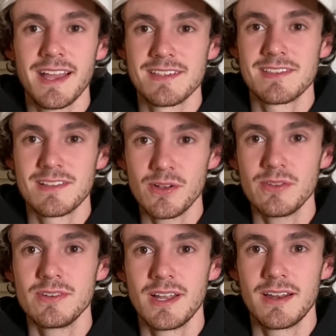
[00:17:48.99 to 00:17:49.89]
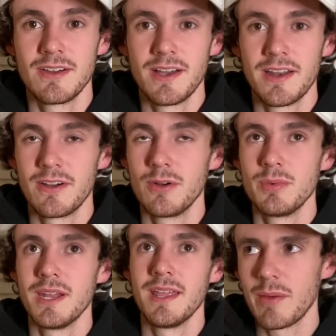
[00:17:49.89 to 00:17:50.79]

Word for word: I still do not know how to open it.